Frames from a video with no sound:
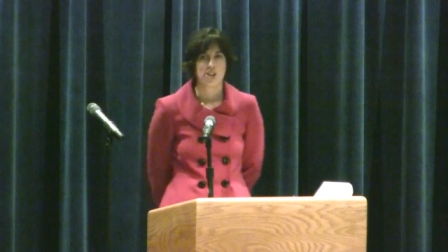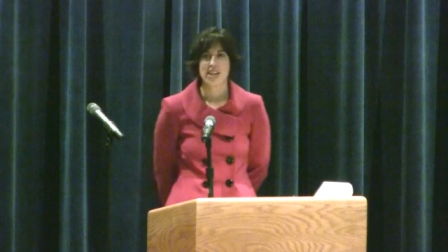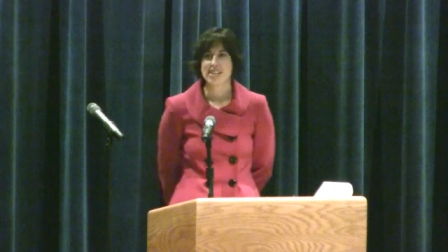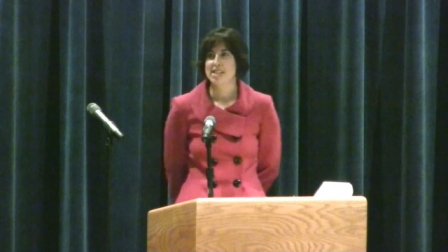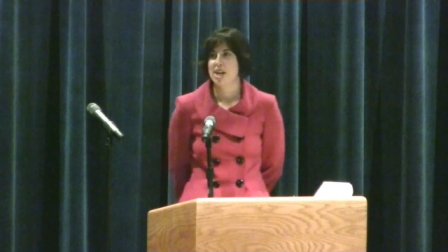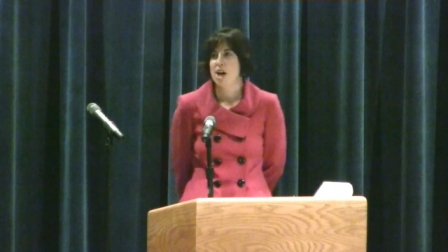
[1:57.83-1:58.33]
You
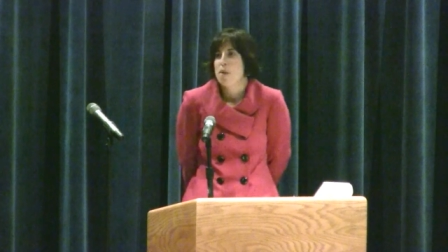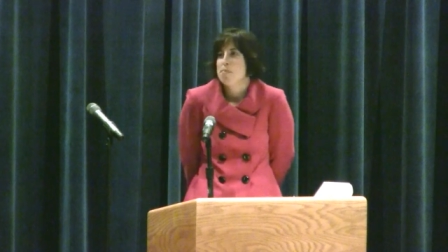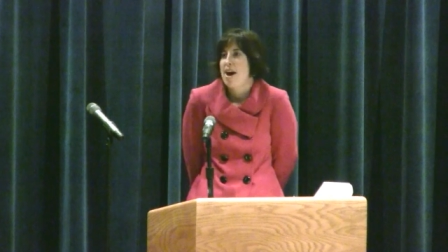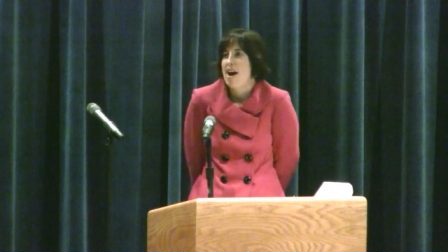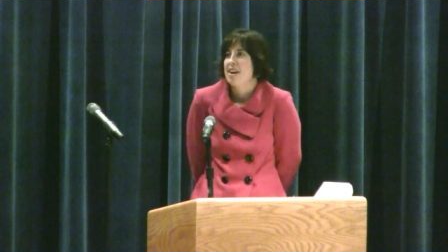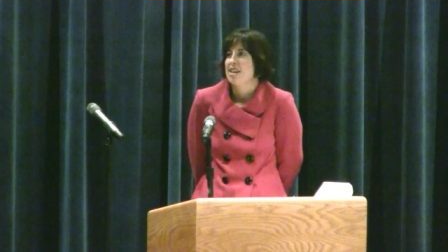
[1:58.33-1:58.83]
get to come
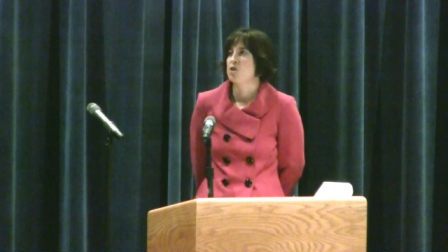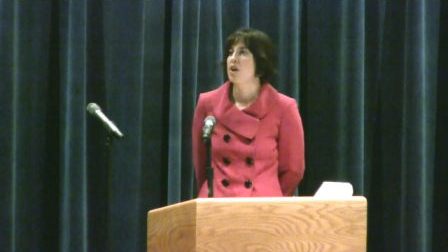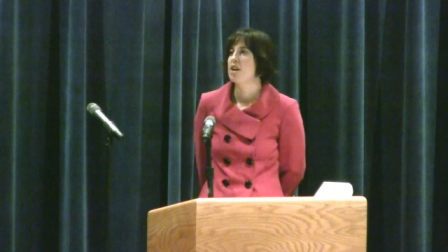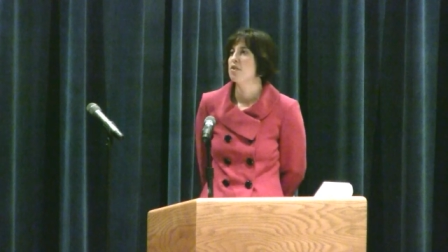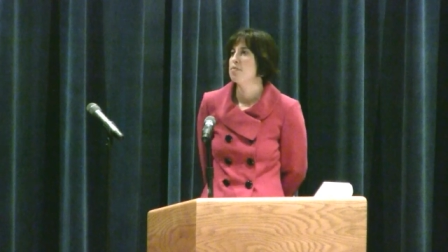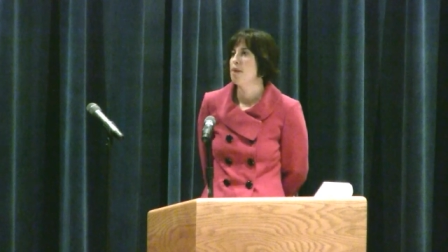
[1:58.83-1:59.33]
back and
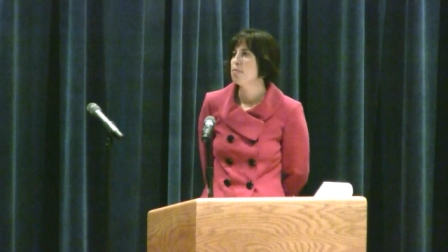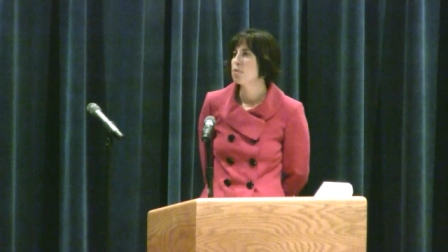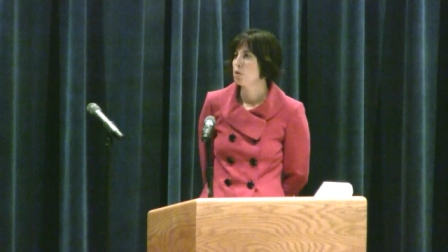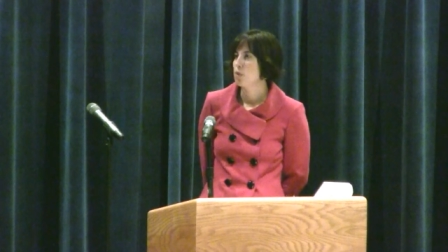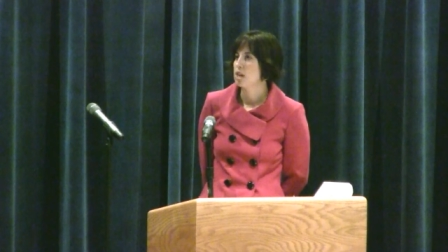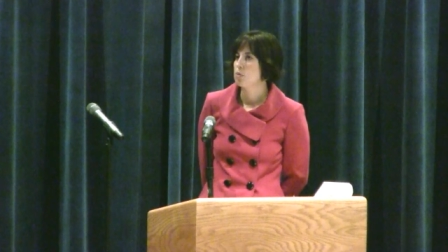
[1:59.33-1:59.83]
try to
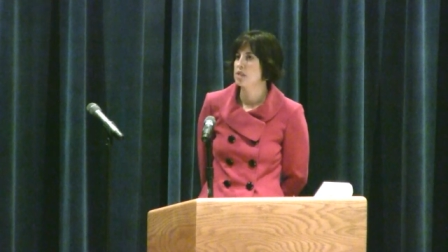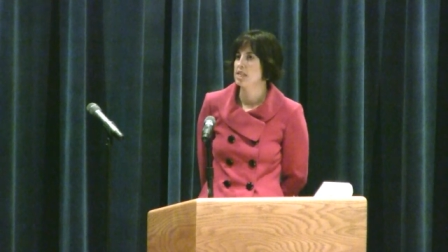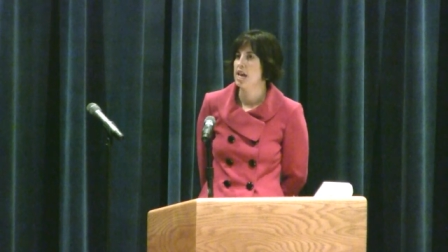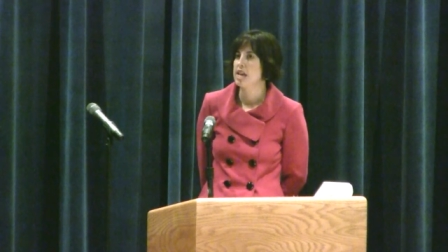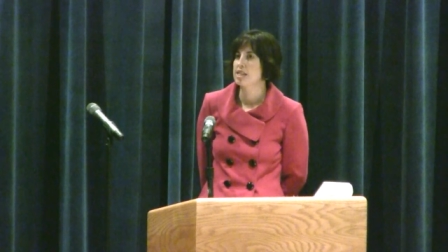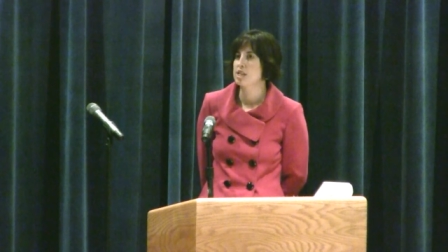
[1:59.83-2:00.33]
remember what it was
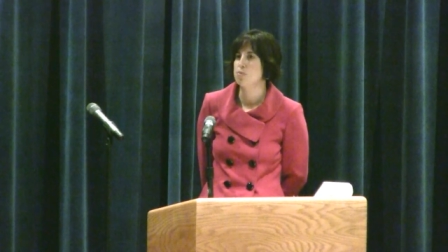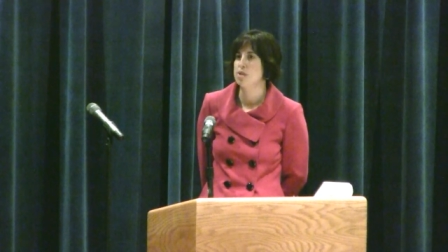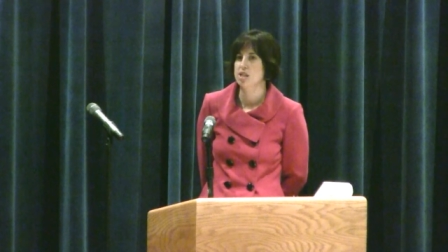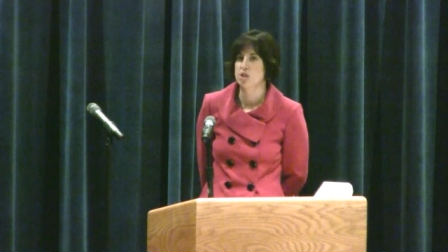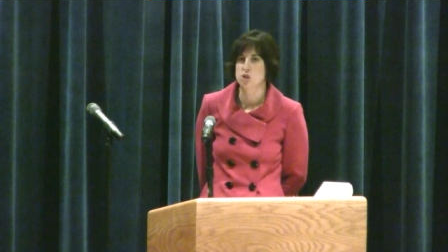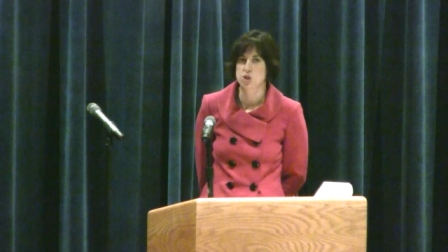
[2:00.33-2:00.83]
like to
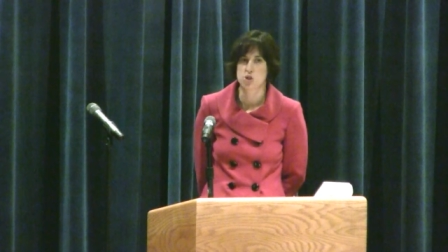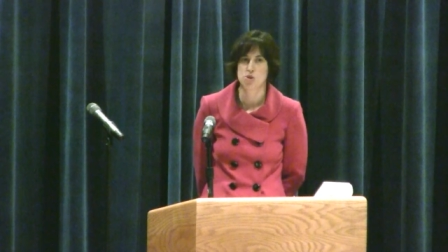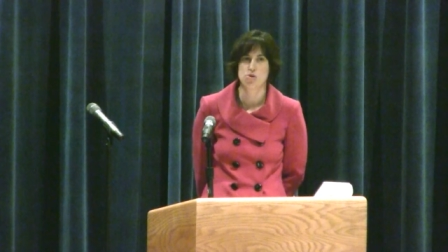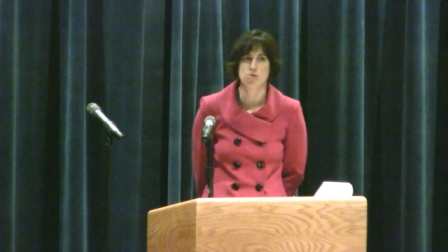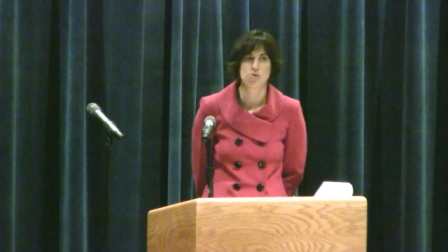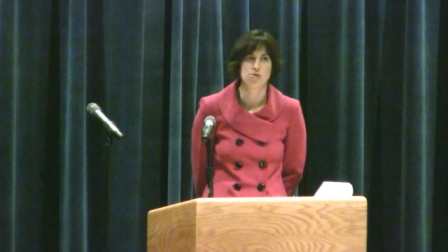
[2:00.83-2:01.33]
be in your
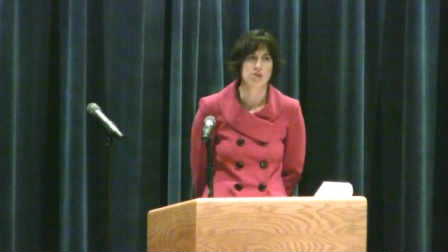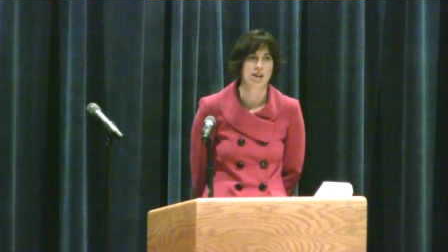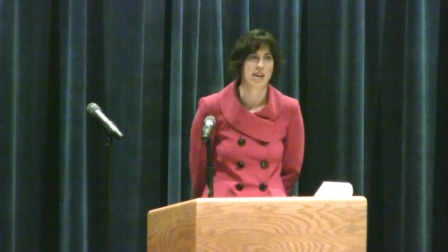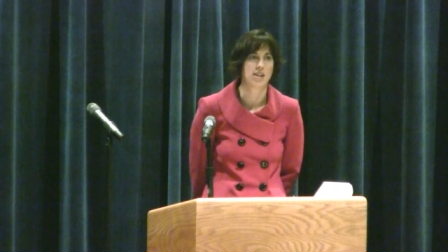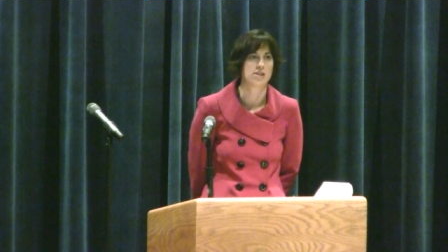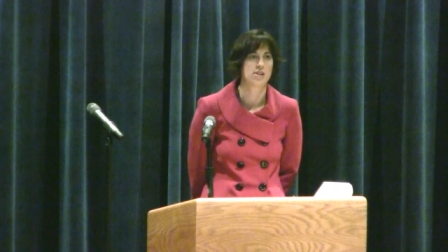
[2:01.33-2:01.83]
shoes
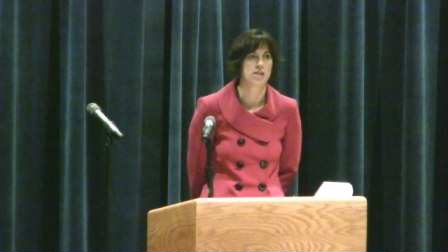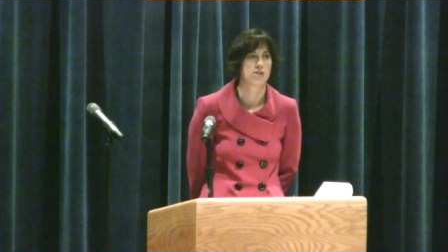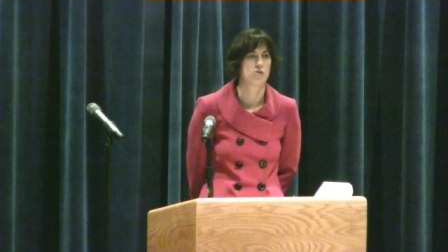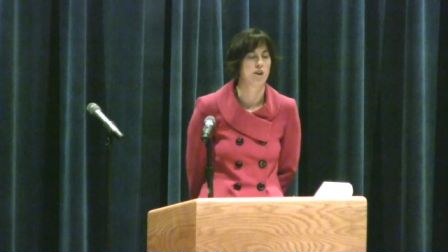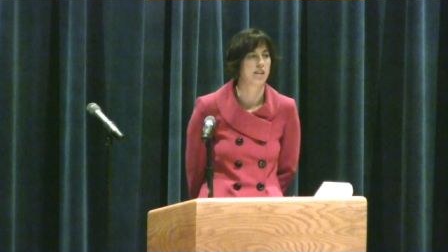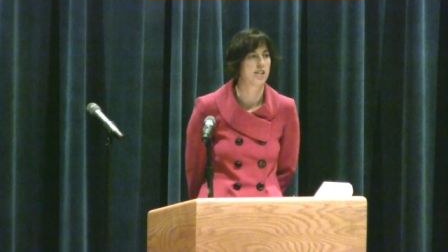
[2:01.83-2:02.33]
and to
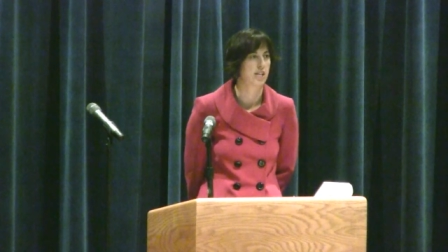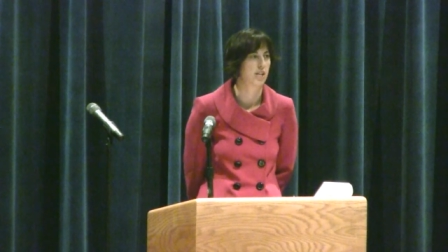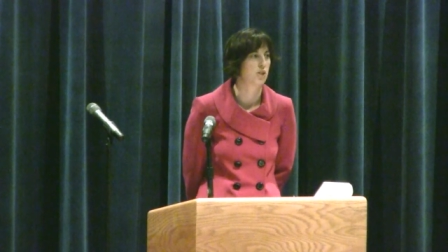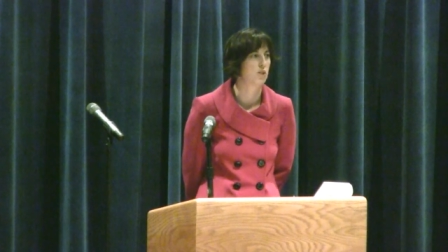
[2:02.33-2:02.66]
try to tell